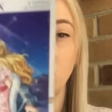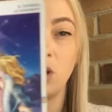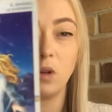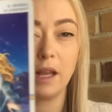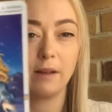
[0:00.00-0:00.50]
a
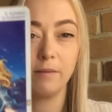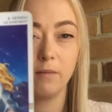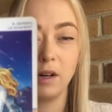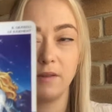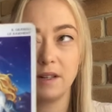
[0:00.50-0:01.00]
calling.
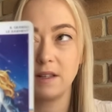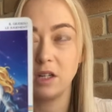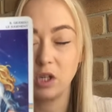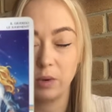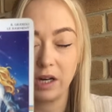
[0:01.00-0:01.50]
Whatever the
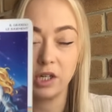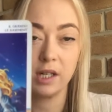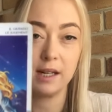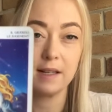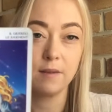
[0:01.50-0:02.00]

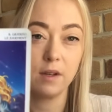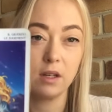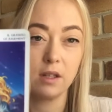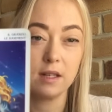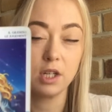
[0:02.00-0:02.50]
situation is for
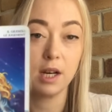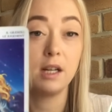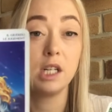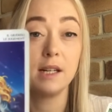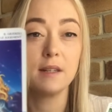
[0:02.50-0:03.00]
you, this
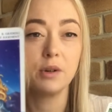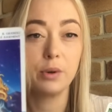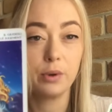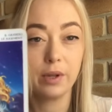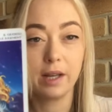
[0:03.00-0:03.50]
change, it is a
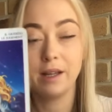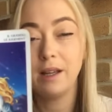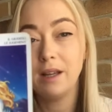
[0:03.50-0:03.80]
calling.